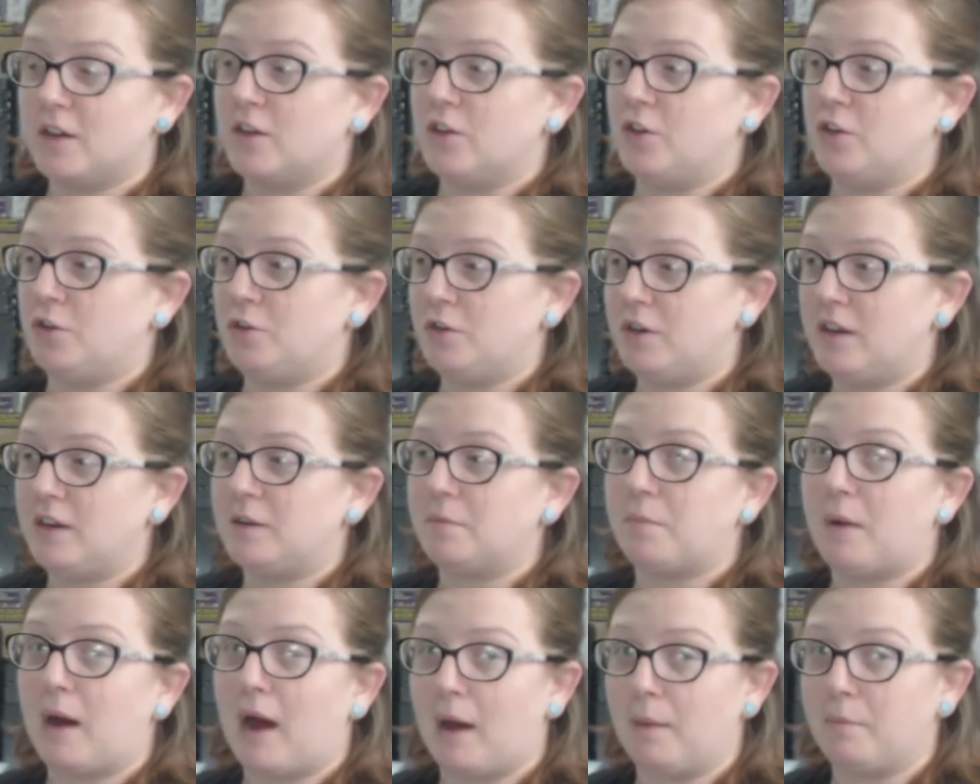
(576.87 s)
you need to
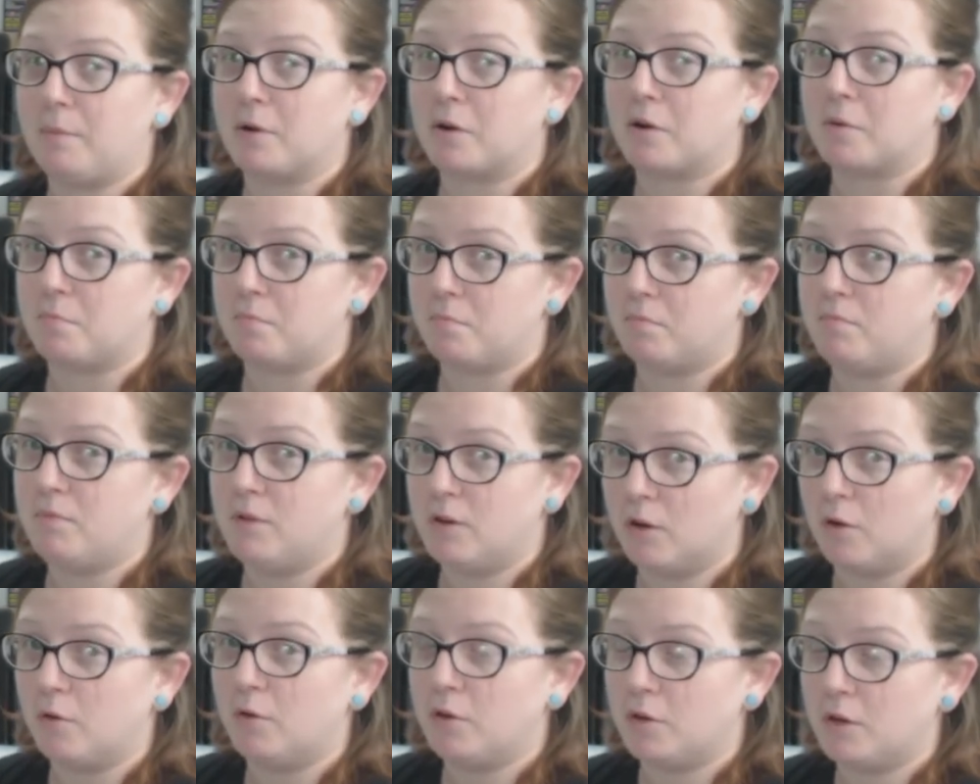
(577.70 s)
pop your, you
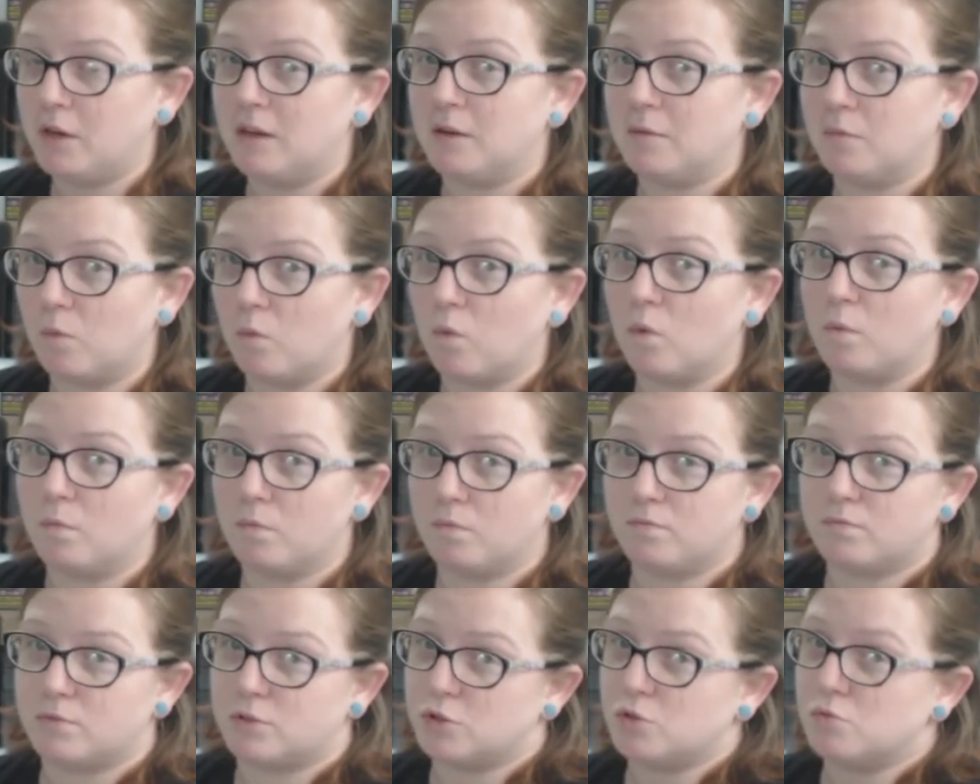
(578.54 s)
know, you need to
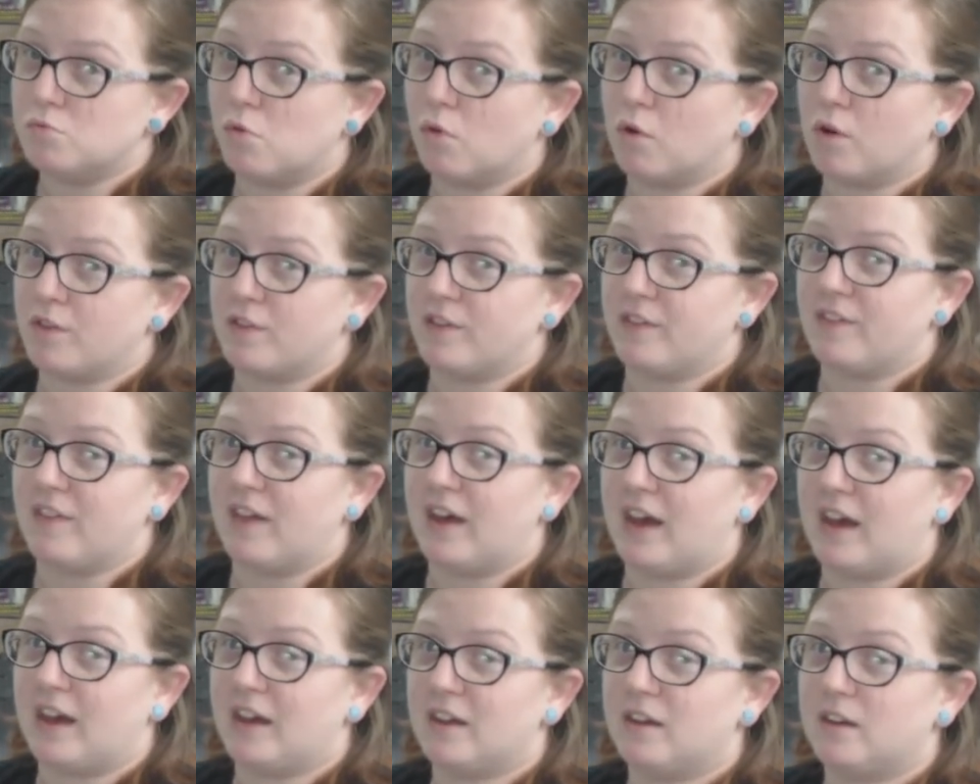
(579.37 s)
do more than
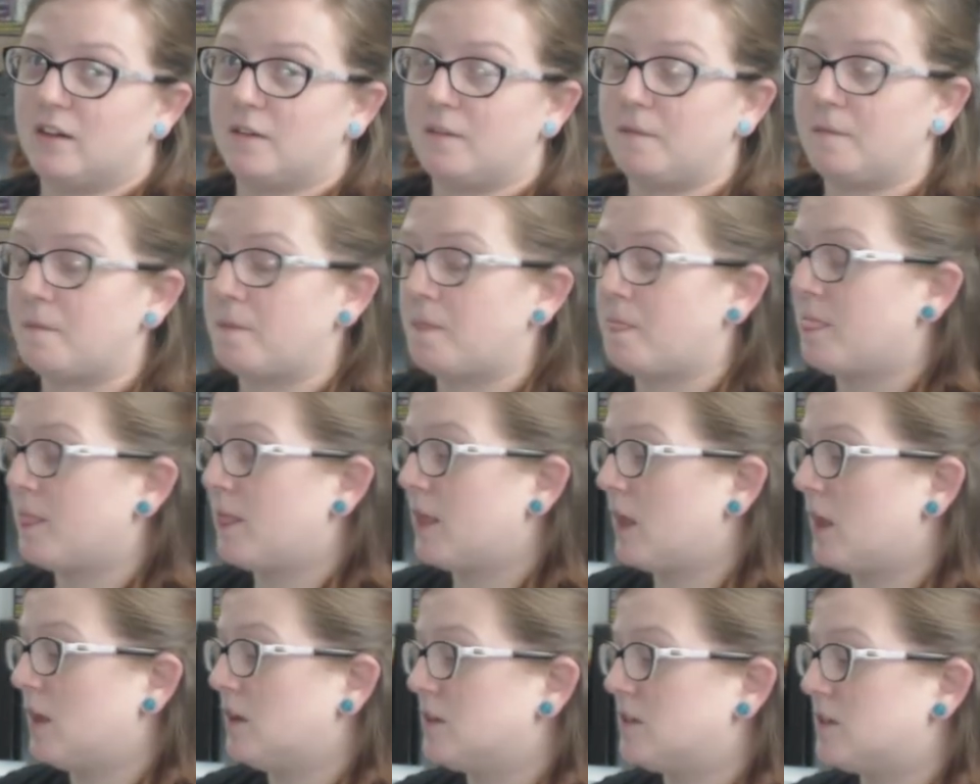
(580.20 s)
that.
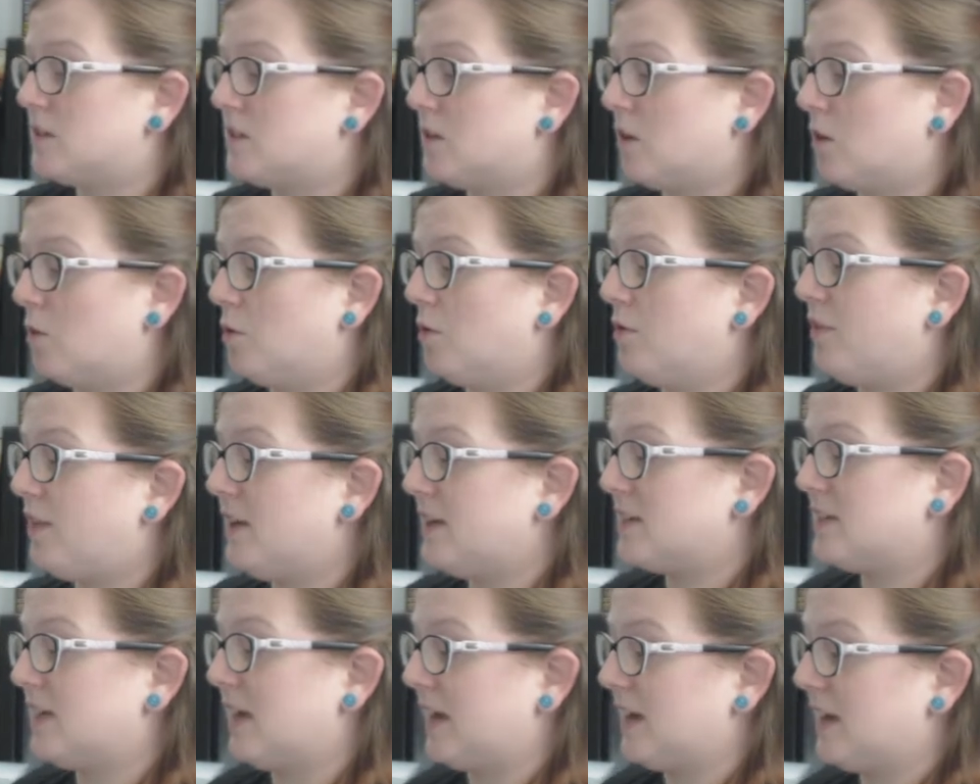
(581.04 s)
So
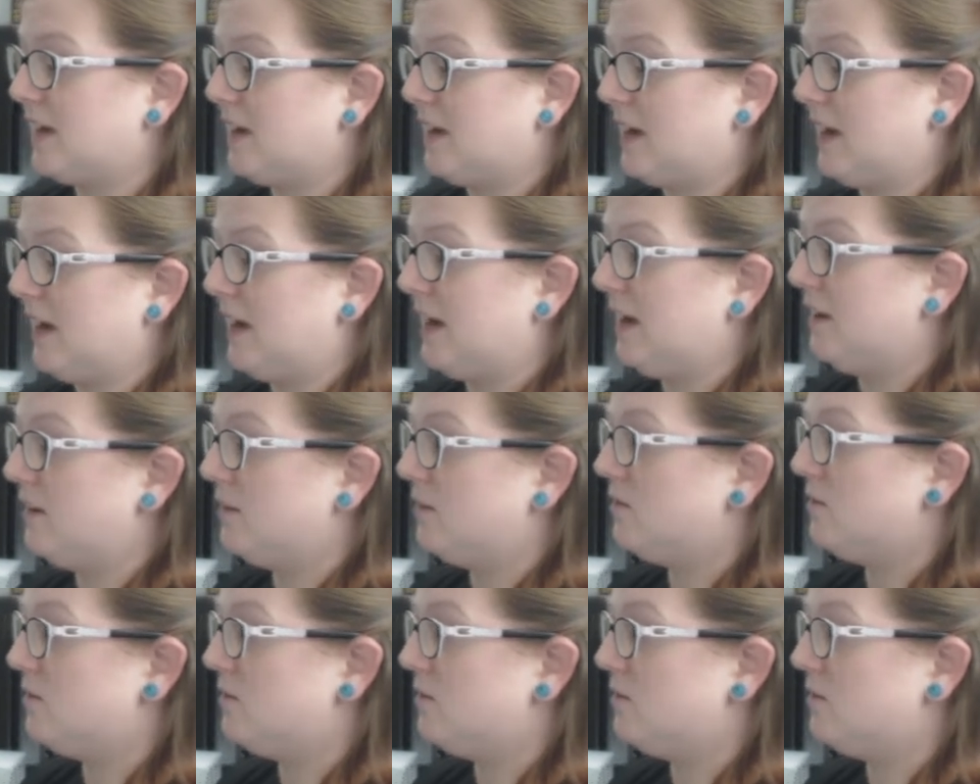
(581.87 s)
this I can get